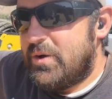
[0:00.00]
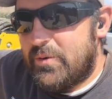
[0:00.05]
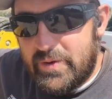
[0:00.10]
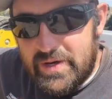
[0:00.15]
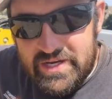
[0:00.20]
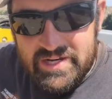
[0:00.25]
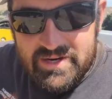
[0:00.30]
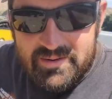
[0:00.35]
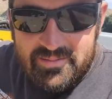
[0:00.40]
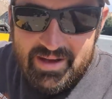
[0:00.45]
we
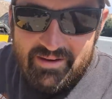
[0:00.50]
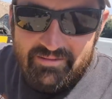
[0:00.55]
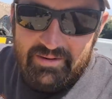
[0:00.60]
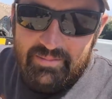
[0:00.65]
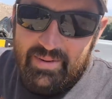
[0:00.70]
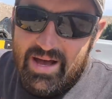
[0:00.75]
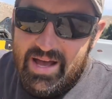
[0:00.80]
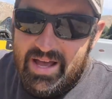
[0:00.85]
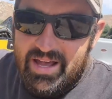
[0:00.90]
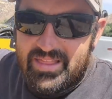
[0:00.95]
ended up having to
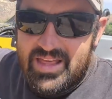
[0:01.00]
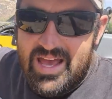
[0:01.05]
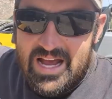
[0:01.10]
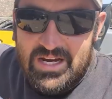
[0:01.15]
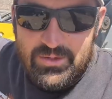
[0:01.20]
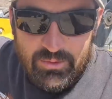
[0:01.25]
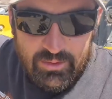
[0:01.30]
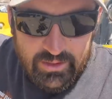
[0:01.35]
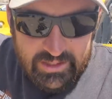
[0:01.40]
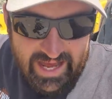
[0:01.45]
buy the
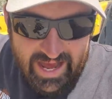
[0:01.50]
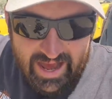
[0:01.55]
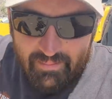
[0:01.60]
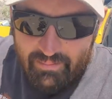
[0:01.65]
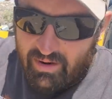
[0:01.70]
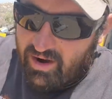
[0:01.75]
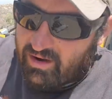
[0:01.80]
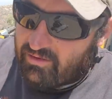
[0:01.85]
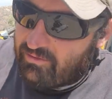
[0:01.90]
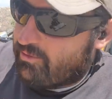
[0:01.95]
actual cat
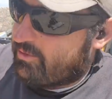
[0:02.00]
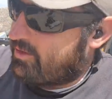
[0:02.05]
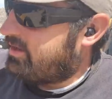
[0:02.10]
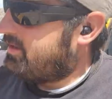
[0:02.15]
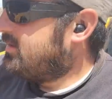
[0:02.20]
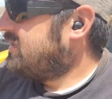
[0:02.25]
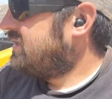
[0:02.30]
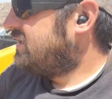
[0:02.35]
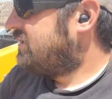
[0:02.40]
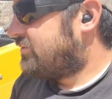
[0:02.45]
part for
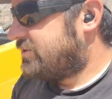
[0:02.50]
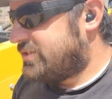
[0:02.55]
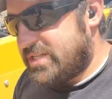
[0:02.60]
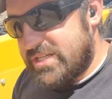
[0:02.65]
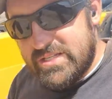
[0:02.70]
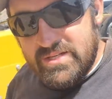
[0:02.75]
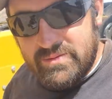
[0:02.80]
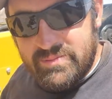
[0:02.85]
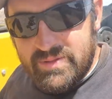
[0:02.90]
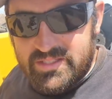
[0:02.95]
it, which
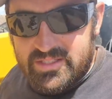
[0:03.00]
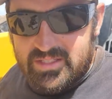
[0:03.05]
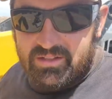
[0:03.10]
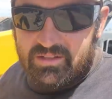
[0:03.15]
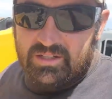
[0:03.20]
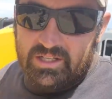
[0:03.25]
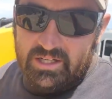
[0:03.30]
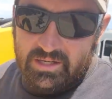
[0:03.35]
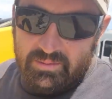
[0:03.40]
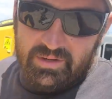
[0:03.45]
isn't a big
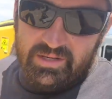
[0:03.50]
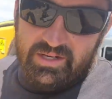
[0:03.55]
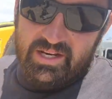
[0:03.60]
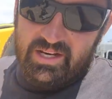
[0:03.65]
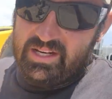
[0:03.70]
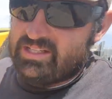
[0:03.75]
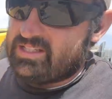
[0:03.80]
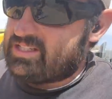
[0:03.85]
deal. going to put it in